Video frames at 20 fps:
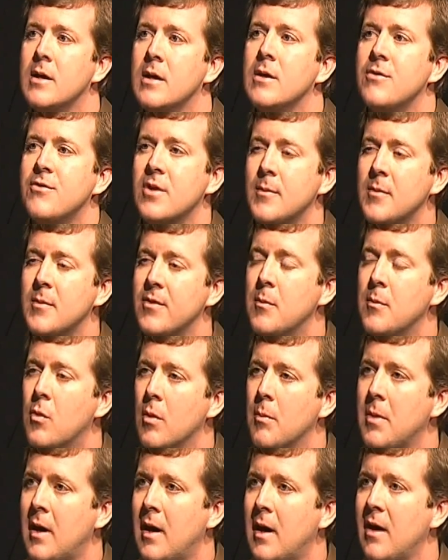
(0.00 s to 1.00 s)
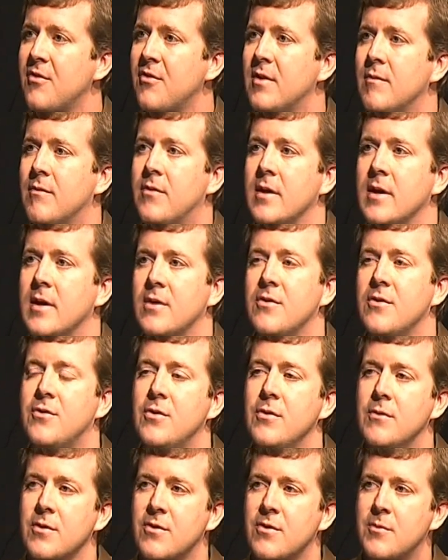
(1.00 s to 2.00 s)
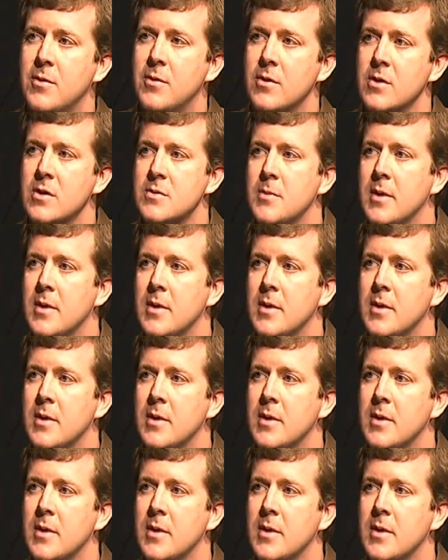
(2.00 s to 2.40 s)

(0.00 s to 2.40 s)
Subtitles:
some of the more positive things that you've experienced